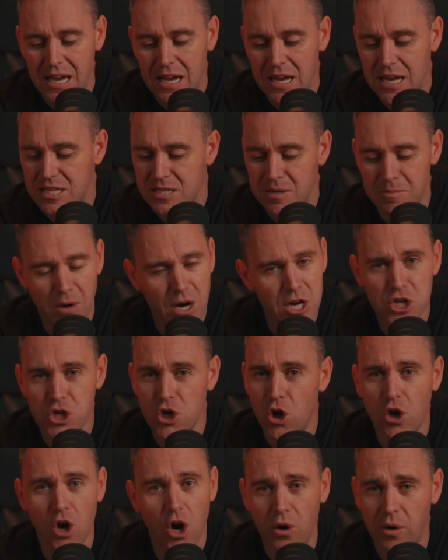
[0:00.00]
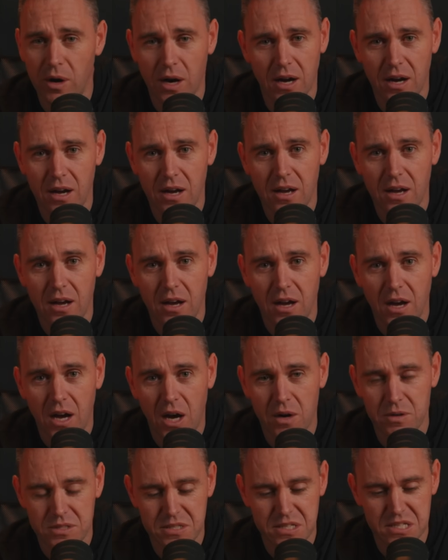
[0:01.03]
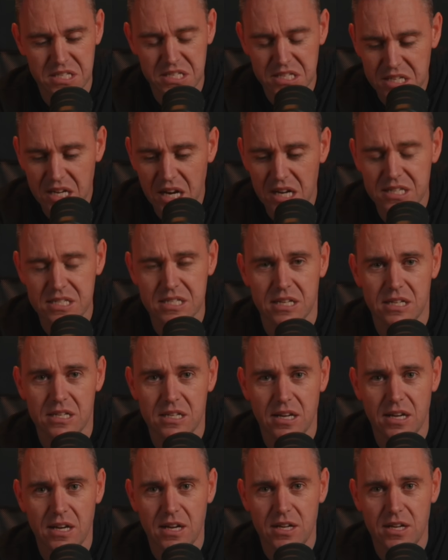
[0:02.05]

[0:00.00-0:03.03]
and to my shock horror, I was disgusted